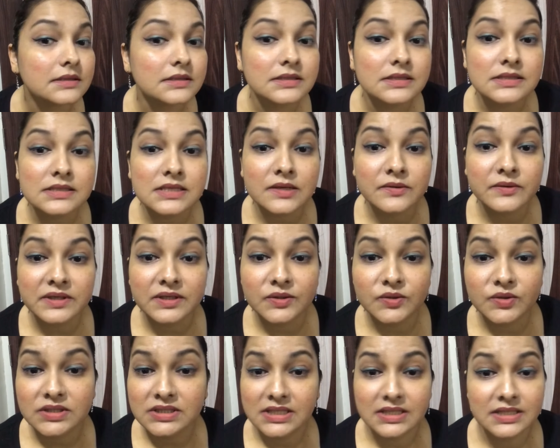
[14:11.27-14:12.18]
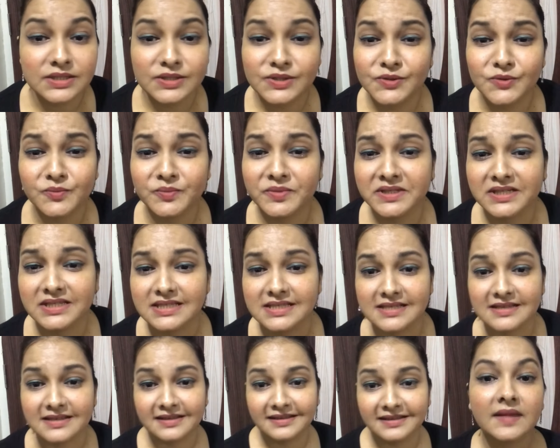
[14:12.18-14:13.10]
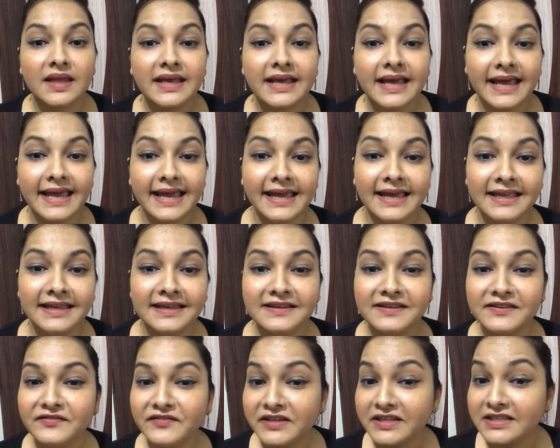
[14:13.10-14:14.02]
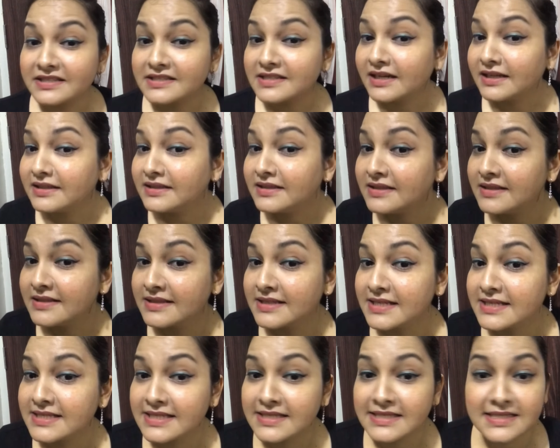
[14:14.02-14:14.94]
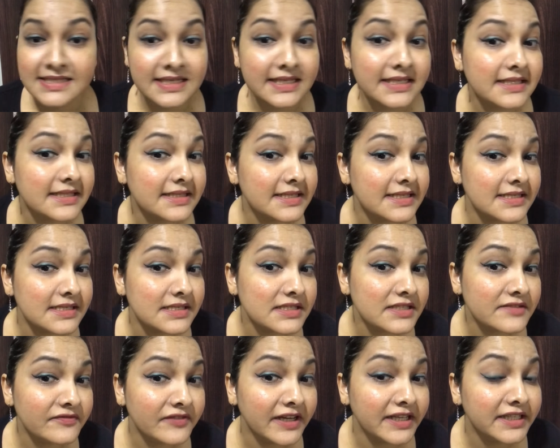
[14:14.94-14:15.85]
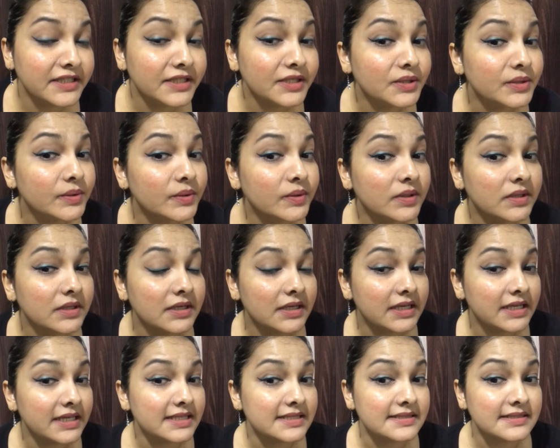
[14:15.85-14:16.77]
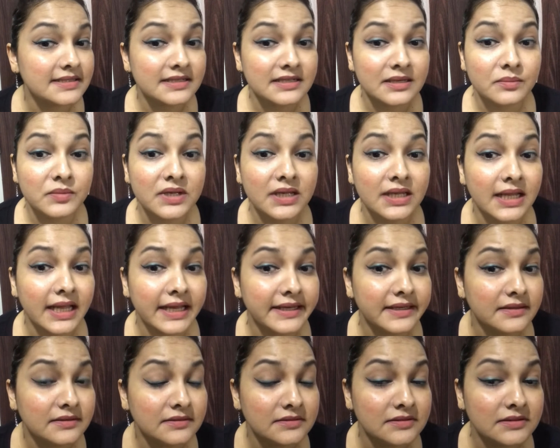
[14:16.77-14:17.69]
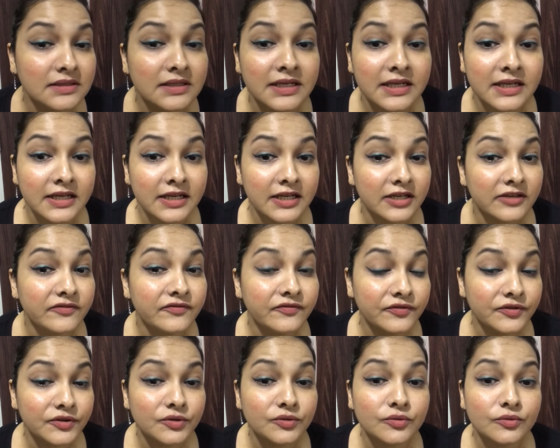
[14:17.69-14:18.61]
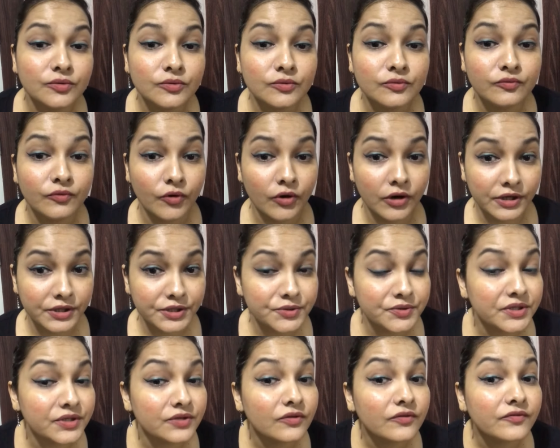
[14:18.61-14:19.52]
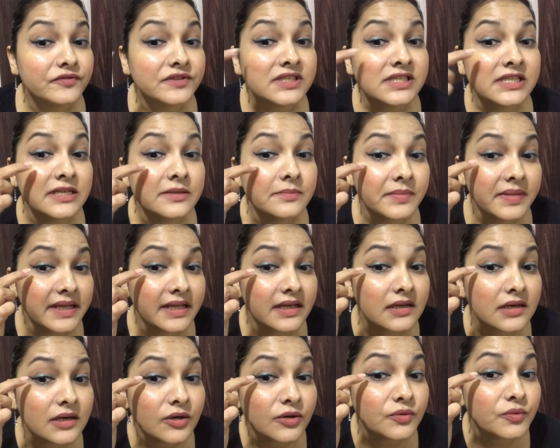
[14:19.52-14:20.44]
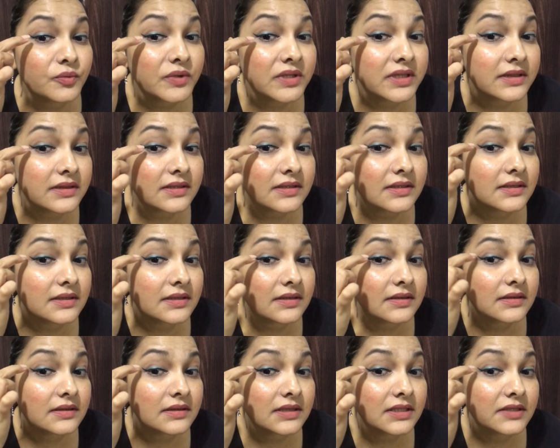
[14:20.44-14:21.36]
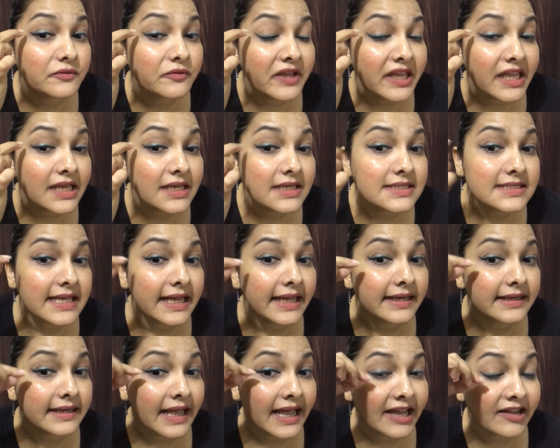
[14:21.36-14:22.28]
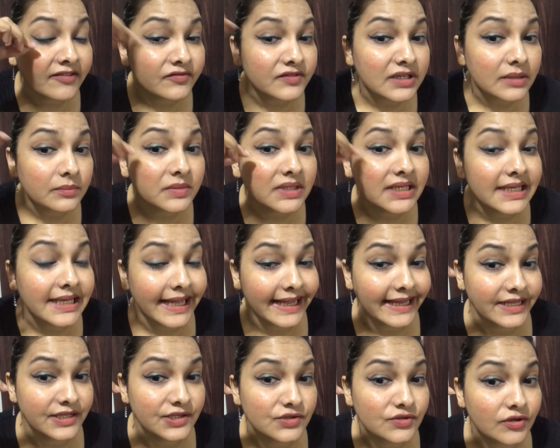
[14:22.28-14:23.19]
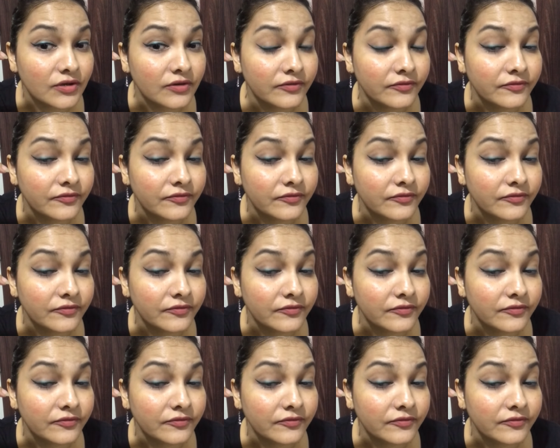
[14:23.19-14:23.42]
is how it looks. It's super easy. And we are done. This is it. This is the final look. It's the double liner. If you want, you can obviously play around with the wings and have double lines of